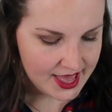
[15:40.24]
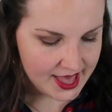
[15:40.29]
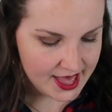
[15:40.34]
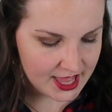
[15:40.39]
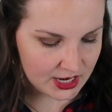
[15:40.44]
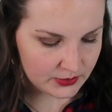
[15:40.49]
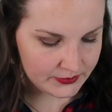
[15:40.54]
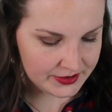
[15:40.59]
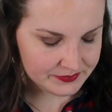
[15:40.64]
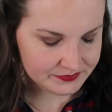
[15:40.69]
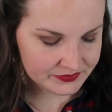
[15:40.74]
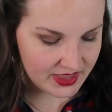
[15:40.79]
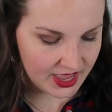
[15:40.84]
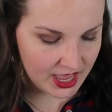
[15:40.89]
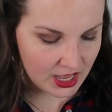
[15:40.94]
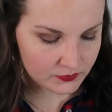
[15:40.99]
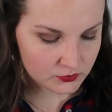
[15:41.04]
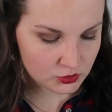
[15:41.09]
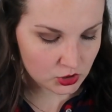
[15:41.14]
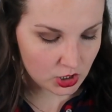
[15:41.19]
Anyway,
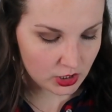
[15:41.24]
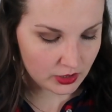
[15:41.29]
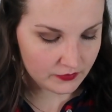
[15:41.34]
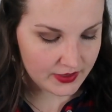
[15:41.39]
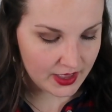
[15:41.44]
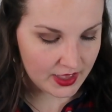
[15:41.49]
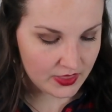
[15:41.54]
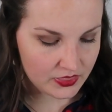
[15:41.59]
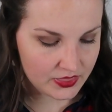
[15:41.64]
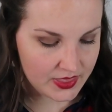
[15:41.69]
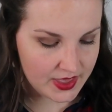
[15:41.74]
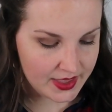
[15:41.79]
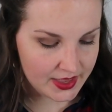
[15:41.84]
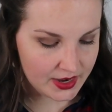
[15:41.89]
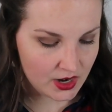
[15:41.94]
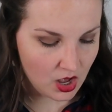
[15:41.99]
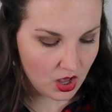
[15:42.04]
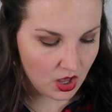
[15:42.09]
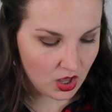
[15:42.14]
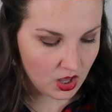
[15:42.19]
after all of that,
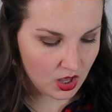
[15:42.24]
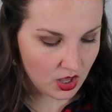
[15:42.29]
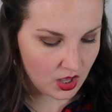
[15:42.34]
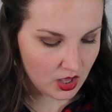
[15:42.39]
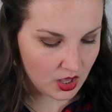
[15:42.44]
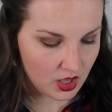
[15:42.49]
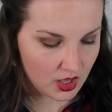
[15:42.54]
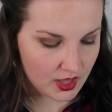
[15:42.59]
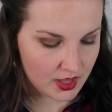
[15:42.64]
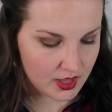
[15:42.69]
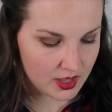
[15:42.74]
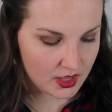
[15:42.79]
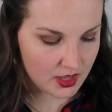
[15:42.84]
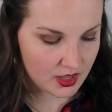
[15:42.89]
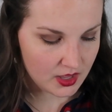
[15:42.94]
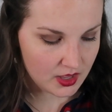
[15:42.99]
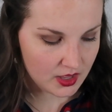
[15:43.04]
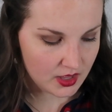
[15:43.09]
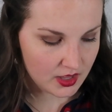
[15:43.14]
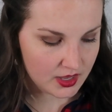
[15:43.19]
then
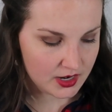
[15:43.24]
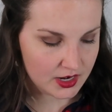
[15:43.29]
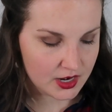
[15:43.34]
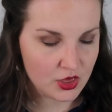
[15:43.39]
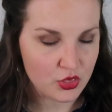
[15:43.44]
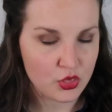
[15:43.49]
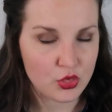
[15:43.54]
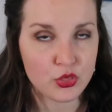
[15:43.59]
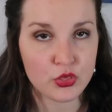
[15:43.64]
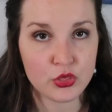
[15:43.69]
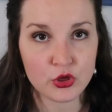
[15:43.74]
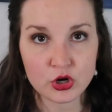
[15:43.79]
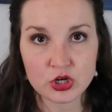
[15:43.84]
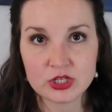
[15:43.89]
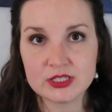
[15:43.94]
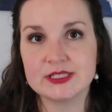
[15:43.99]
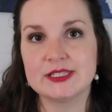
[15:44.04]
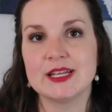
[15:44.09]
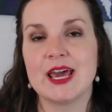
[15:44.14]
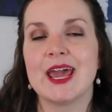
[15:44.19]
on
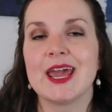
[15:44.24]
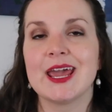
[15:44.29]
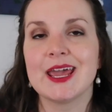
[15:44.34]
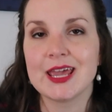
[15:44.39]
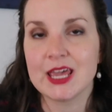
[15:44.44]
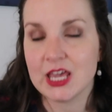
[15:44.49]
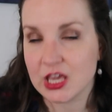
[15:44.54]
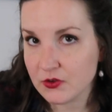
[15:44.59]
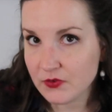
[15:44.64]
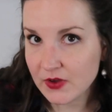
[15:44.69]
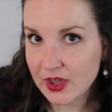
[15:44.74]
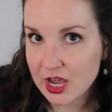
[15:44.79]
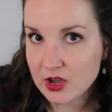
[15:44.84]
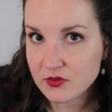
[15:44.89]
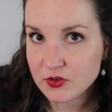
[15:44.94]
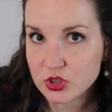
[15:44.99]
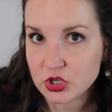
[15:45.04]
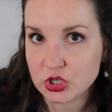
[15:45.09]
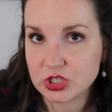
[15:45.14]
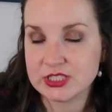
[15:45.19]
Thursday, if I
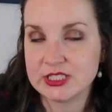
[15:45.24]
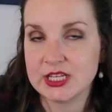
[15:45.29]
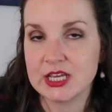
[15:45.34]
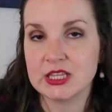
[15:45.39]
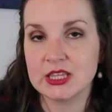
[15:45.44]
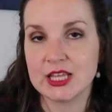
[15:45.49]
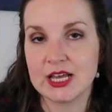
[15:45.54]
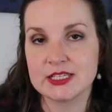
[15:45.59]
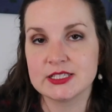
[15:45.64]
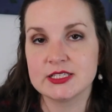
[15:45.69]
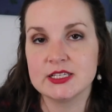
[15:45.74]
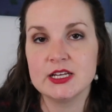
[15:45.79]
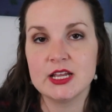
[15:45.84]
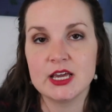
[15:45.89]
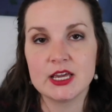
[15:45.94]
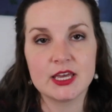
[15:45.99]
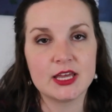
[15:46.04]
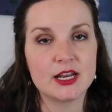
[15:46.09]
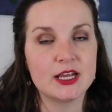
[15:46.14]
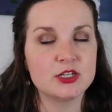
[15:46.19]
have a Thursday lesson,
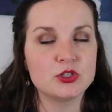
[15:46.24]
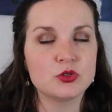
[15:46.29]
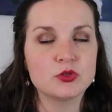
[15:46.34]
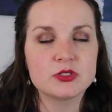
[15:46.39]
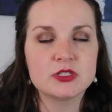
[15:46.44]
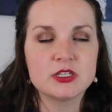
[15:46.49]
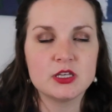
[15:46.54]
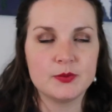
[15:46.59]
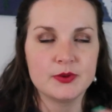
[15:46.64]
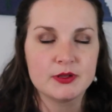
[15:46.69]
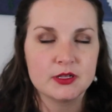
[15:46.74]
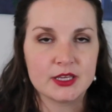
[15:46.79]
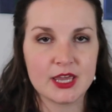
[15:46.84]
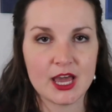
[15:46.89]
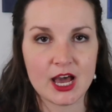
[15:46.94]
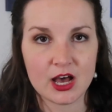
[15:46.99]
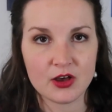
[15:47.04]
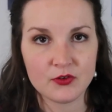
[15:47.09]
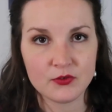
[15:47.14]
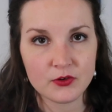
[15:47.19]
again, I don't typically
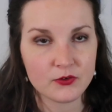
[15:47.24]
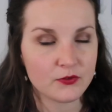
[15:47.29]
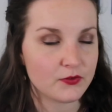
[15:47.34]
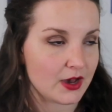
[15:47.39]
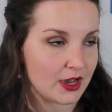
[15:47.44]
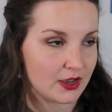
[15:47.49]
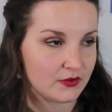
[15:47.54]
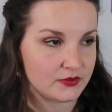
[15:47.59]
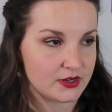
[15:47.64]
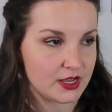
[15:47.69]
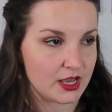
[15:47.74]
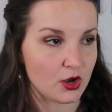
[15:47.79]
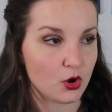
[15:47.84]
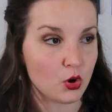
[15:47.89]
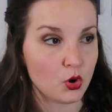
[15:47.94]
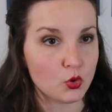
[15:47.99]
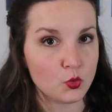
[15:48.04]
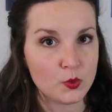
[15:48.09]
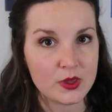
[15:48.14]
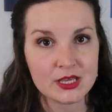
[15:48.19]
have 5-day
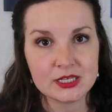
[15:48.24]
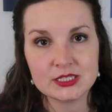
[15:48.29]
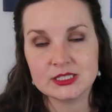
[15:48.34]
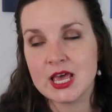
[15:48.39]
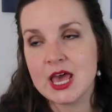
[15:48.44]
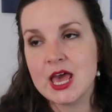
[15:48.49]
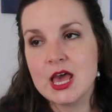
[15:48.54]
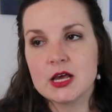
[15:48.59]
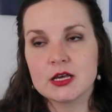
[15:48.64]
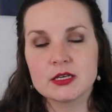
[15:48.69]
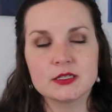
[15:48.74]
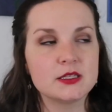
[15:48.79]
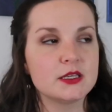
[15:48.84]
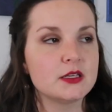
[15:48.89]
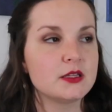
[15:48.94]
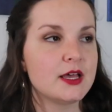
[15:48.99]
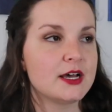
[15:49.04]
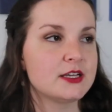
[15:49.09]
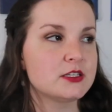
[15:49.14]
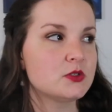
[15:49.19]
whole weeks, because
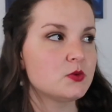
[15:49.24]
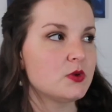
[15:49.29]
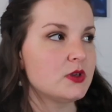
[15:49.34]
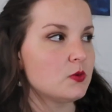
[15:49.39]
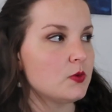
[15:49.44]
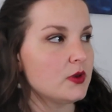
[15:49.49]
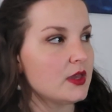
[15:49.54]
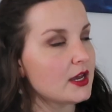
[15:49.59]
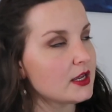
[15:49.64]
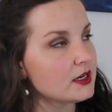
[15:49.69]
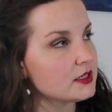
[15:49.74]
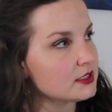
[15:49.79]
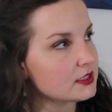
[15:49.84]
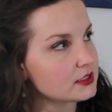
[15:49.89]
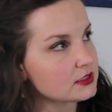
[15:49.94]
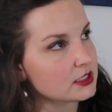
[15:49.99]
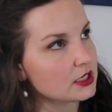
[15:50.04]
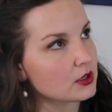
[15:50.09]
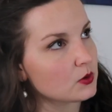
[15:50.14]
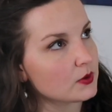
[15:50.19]
like last week we had
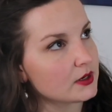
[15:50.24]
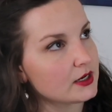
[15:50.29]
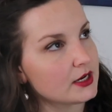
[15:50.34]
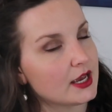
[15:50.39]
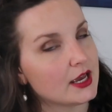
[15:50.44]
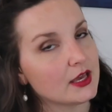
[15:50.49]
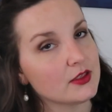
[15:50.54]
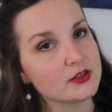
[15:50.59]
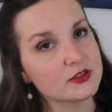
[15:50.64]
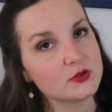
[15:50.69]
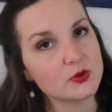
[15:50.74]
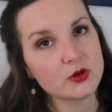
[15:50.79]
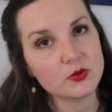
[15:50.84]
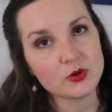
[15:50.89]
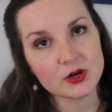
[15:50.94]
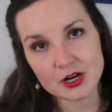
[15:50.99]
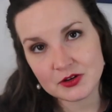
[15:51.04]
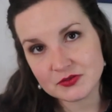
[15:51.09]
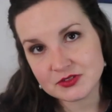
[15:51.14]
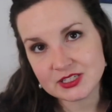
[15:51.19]
testing one day. This week
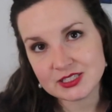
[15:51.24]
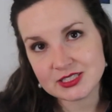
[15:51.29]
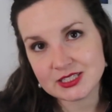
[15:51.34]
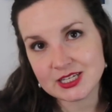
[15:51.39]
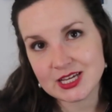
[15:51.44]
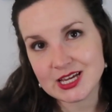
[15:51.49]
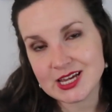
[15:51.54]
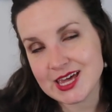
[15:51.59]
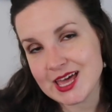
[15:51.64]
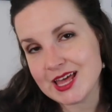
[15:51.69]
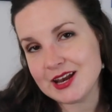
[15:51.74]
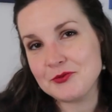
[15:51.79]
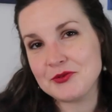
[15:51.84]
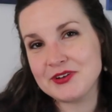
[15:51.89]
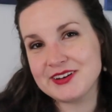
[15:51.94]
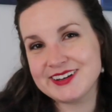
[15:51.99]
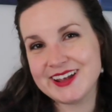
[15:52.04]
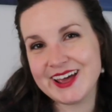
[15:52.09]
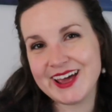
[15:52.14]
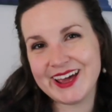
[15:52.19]
we're gonna have testing again
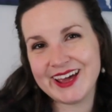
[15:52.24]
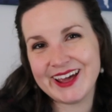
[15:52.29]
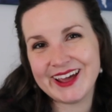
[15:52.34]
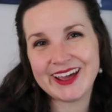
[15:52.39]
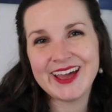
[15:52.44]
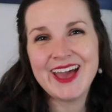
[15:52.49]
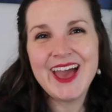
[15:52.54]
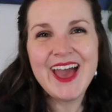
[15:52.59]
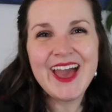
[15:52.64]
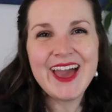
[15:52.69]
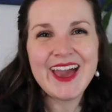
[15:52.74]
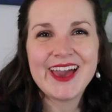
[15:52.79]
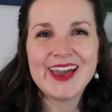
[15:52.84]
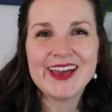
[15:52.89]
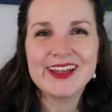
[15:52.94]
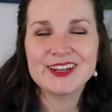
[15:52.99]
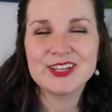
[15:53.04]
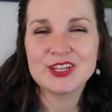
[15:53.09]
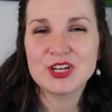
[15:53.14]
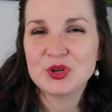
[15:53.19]
one day.
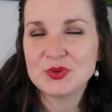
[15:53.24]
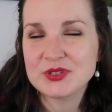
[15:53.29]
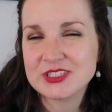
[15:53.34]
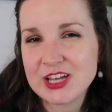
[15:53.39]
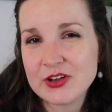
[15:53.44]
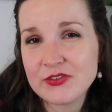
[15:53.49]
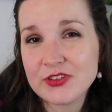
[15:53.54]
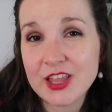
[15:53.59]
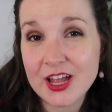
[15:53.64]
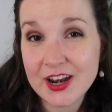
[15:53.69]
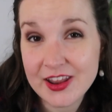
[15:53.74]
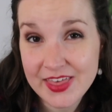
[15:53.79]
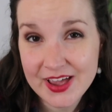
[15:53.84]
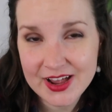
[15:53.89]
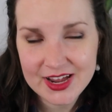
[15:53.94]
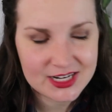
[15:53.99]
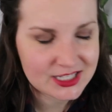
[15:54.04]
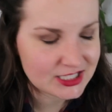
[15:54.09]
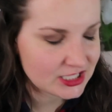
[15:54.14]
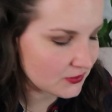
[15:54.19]
And you know, we just have a lot of
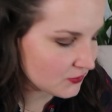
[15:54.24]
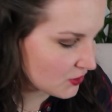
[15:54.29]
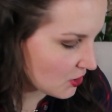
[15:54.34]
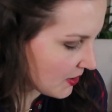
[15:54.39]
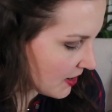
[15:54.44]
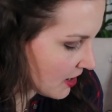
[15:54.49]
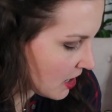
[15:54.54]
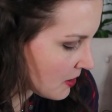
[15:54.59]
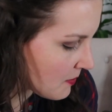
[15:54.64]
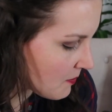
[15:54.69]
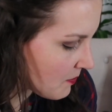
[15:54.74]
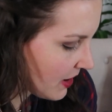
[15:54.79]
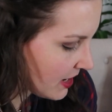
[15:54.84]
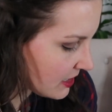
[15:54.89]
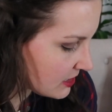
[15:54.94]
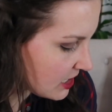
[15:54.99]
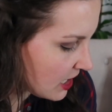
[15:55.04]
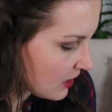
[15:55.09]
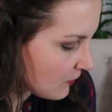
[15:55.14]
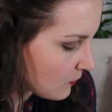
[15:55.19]
that kind of stuff going on.
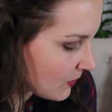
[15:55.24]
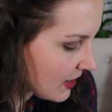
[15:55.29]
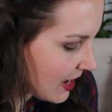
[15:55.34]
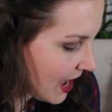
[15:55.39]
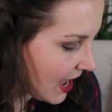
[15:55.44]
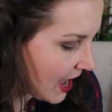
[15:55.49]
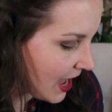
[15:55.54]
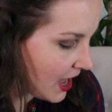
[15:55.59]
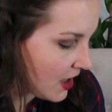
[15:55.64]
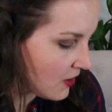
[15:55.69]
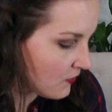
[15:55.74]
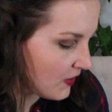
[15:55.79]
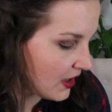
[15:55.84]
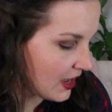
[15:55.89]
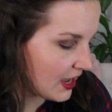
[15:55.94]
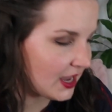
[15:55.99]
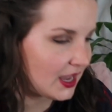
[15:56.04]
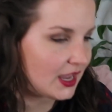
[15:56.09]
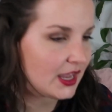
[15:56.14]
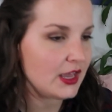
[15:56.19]
But if we have
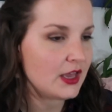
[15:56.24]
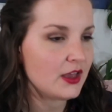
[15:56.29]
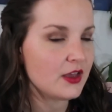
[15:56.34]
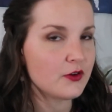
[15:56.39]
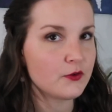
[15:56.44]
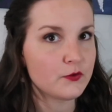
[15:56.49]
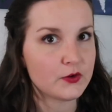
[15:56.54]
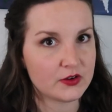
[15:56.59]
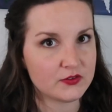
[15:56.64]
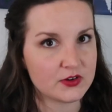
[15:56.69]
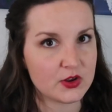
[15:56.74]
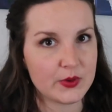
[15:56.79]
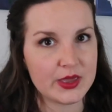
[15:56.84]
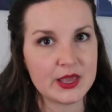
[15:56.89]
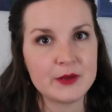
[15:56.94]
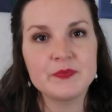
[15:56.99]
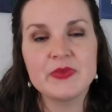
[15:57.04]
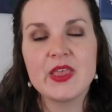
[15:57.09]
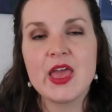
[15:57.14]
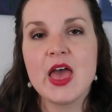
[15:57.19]
a 5-day
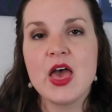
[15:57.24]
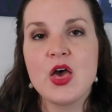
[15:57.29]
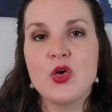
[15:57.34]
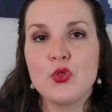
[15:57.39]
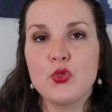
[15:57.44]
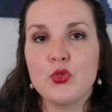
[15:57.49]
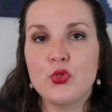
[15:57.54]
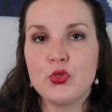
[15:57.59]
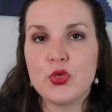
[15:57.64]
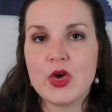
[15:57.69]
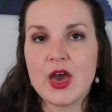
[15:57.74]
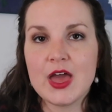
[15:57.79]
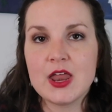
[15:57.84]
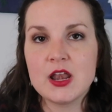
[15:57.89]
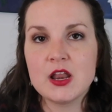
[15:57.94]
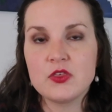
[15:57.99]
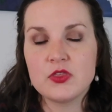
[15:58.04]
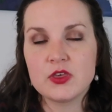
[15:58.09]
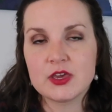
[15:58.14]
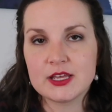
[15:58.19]
week,
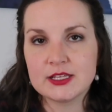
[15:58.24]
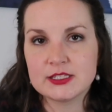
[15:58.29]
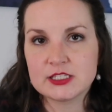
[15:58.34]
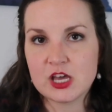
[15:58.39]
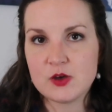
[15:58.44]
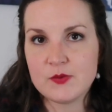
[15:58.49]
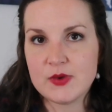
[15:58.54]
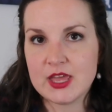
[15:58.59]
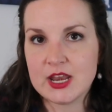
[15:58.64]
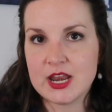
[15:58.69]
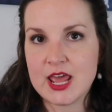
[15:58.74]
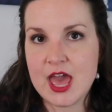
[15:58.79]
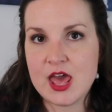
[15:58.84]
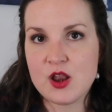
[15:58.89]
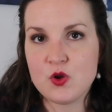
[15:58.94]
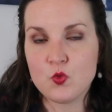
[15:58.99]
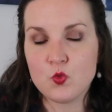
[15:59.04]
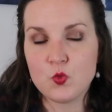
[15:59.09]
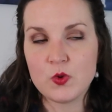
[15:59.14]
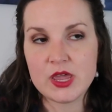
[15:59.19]
then the kids come in
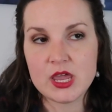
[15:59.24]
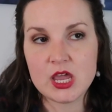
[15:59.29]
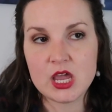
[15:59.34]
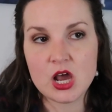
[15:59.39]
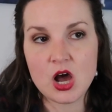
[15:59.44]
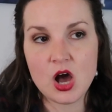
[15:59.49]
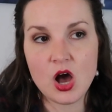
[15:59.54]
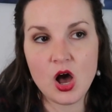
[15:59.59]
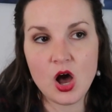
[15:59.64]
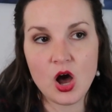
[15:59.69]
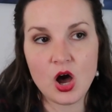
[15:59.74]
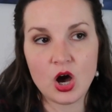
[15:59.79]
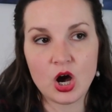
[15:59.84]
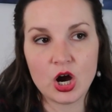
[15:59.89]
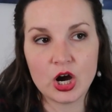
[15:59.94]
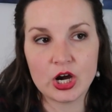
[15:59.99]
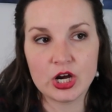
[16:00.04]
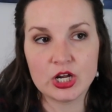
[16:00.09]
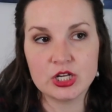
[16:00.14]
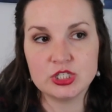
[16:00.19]
and we
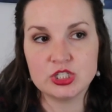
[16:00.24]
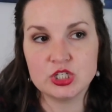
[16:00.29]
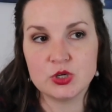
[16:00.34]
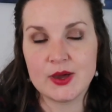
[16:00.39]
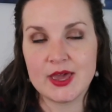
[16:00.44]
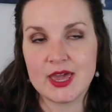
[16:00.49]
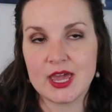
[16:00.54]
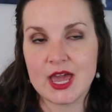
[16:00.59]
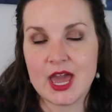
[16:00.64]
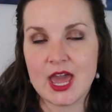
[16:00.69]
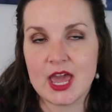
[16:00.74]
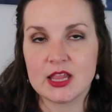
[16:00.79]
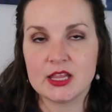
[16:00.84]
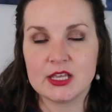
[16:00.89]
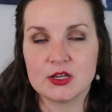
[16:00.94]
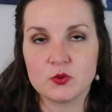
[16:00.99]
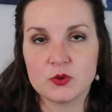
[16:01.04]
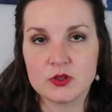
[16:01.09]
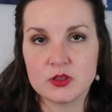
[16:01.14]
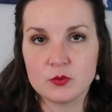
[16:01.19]
are doing a
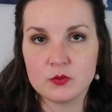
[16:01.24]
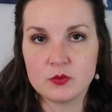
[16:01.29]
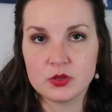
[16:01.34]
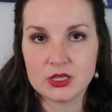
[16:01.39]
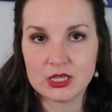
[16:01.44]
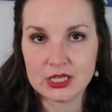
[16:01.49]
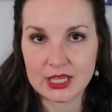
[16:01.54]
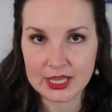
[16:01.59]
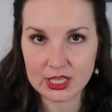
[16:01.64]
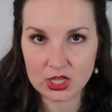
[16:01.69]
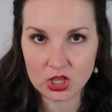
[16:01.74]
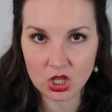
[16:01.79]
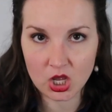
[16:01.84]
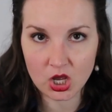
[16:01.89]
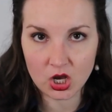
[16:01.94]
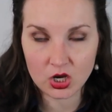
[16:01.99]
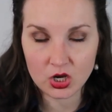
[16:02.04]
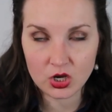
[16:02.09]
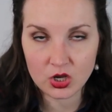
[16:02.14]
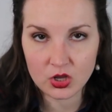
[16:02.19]
like rhythm play
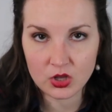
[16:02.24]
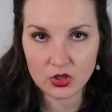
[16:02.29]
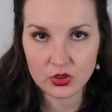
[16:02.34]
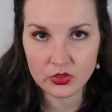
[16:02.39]
along